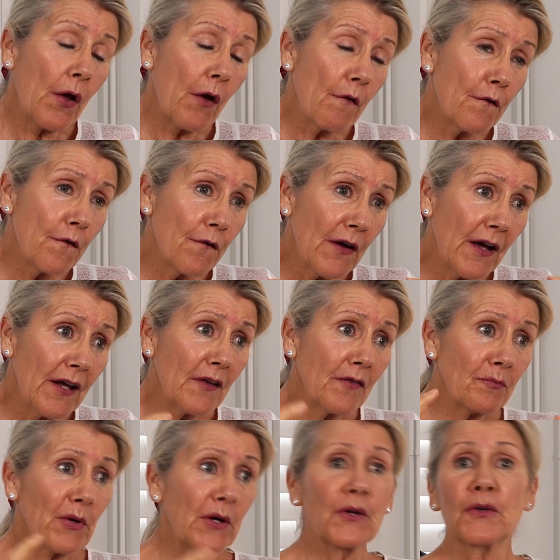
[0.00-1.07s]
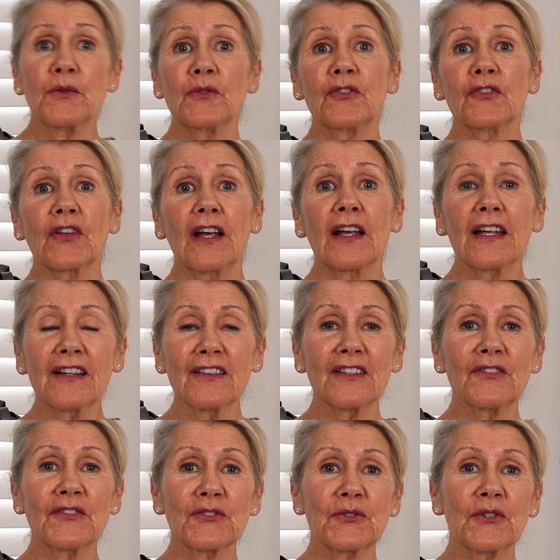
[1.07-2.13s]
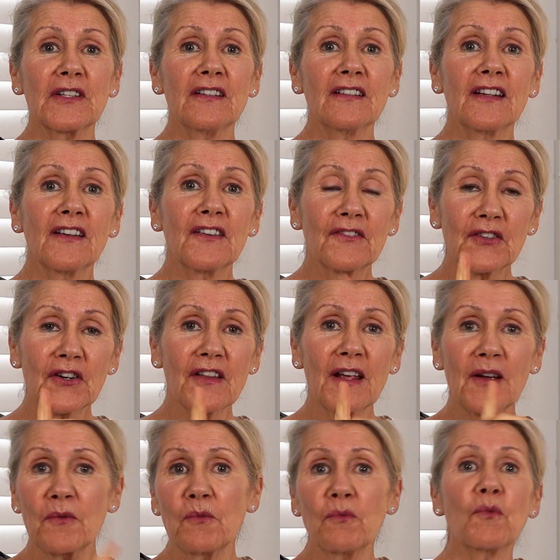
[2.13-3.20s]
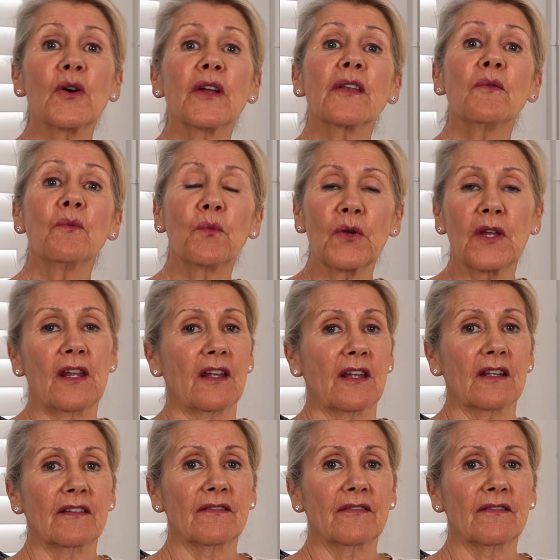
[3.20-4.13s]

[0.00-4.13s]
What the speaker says: £5 I lived on for that 1 week.